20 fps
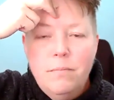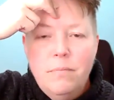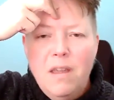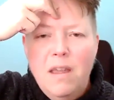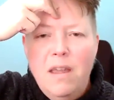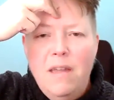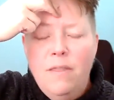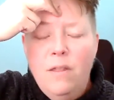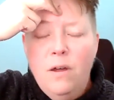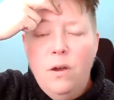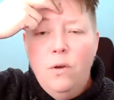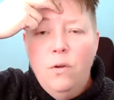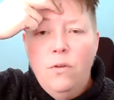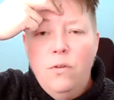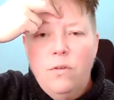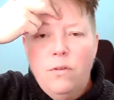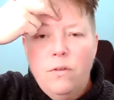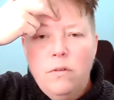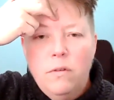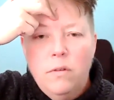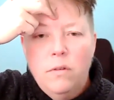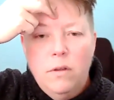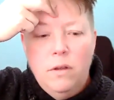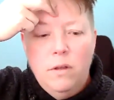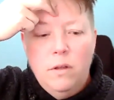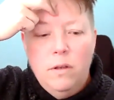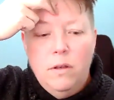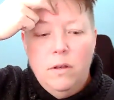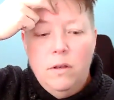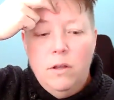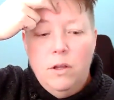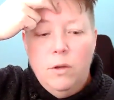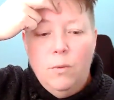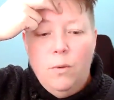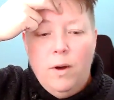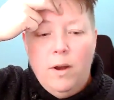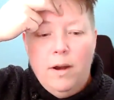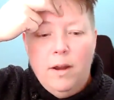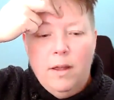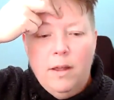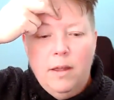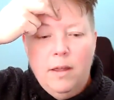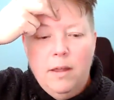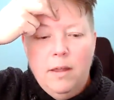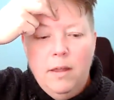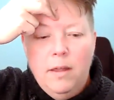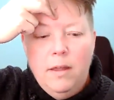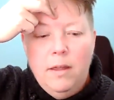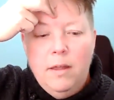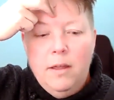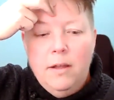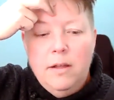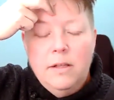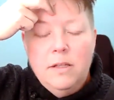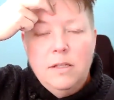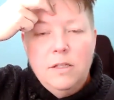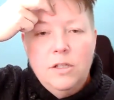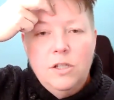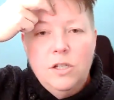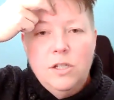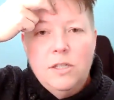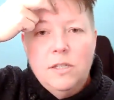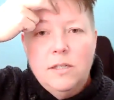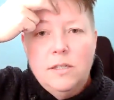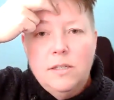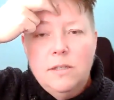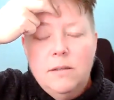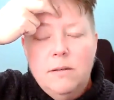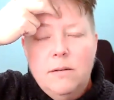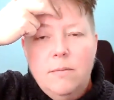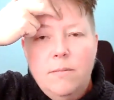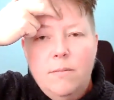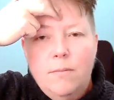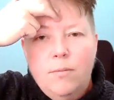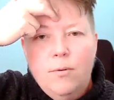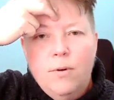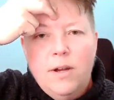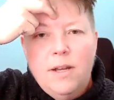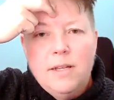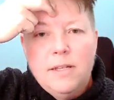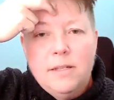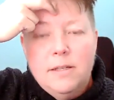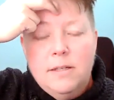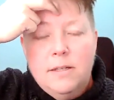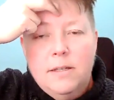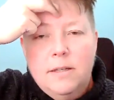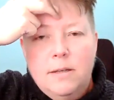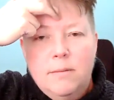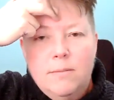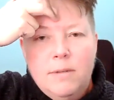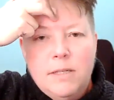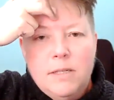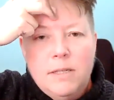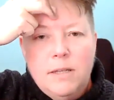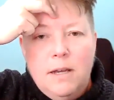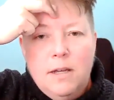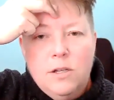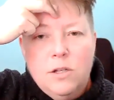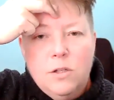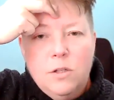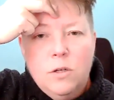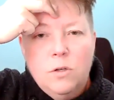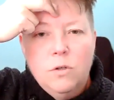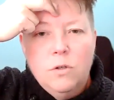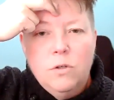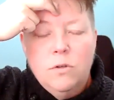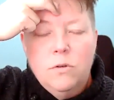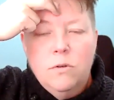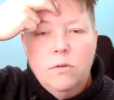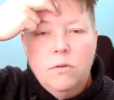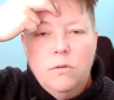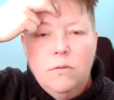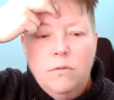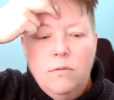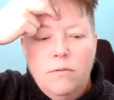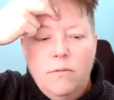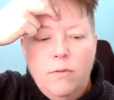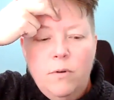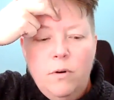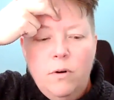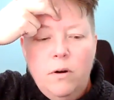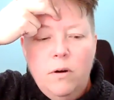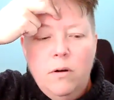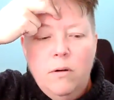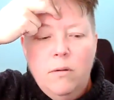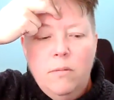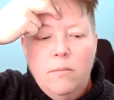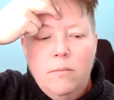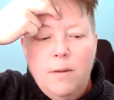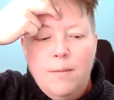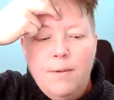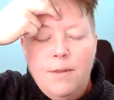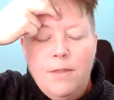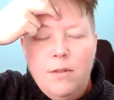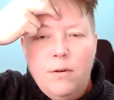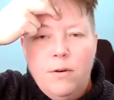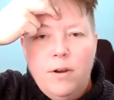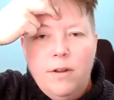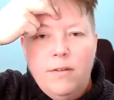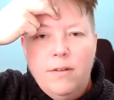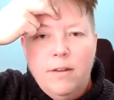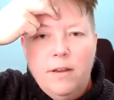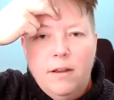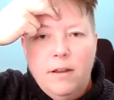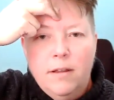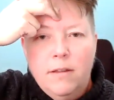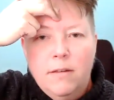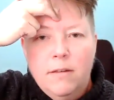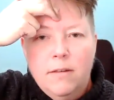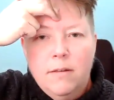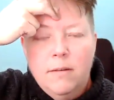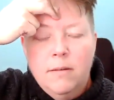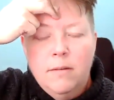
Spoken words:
And those, you want to just press and massage those for maybe 30 seconds,